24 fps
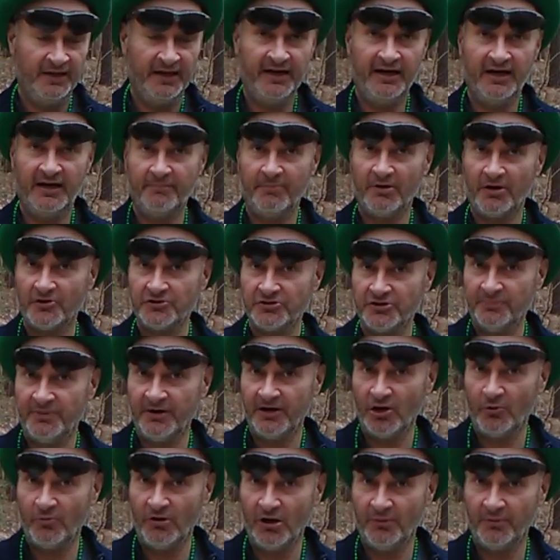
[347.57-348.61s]
Hamburgers would
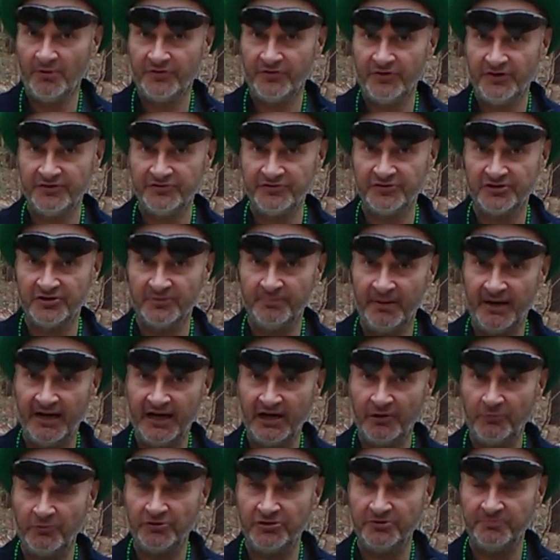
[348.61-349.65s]
pair well with this. It's a
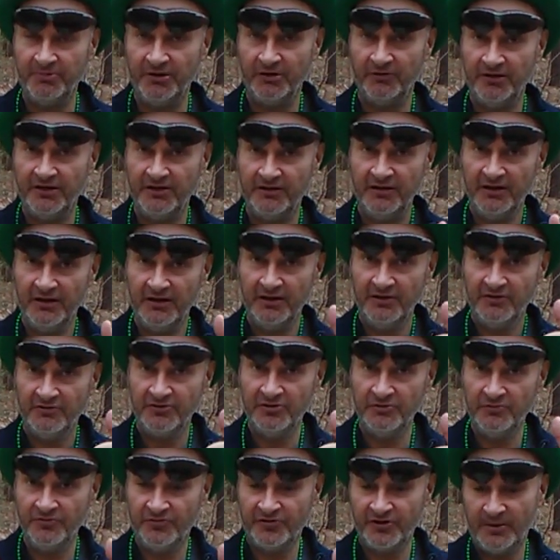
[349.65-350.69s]
Backwoods Billy,
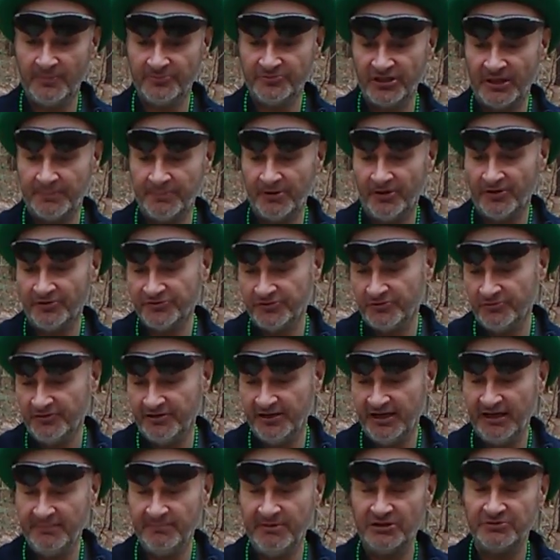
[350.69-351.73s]
2 thumbs up. Also,
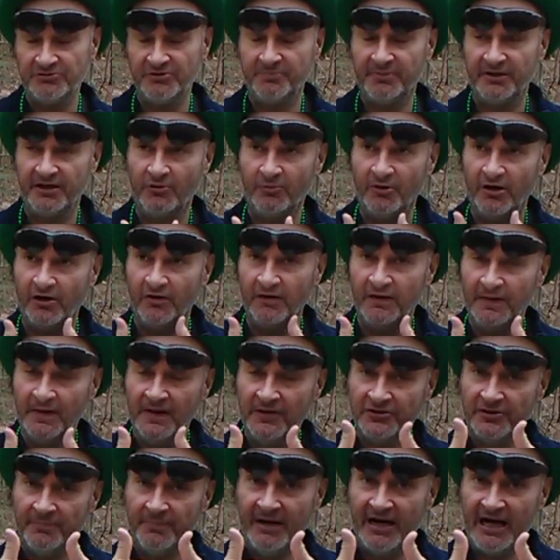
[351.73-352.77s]
game meats would pair well.
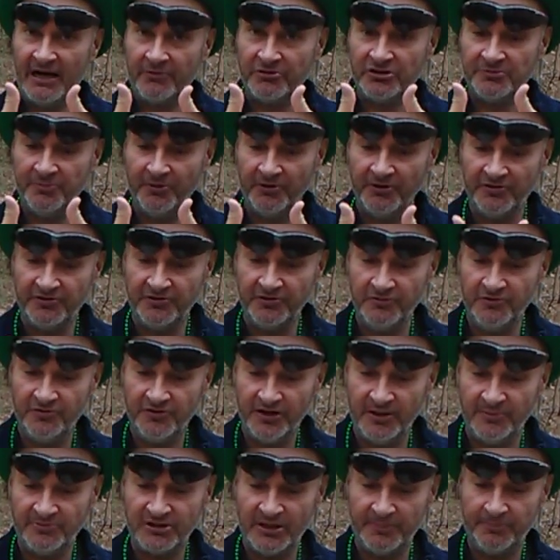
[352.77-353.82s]
It's a Backwoods Billy, 2
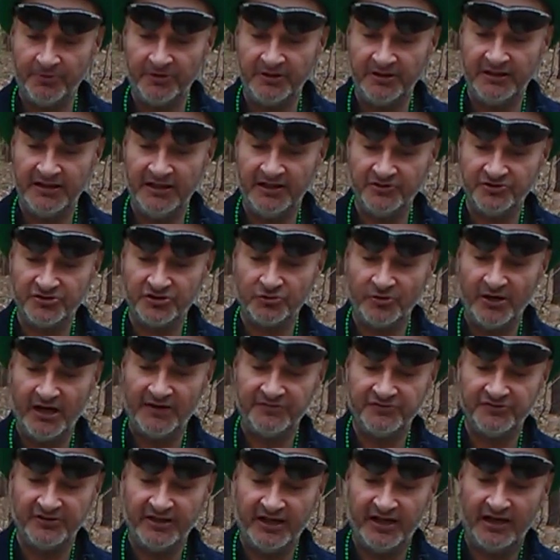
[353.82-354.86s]
thumbs up on a Guinness
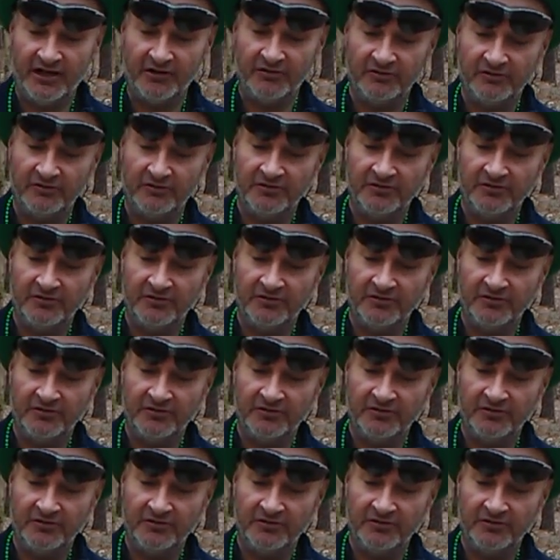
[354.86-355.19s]
Draft Stout.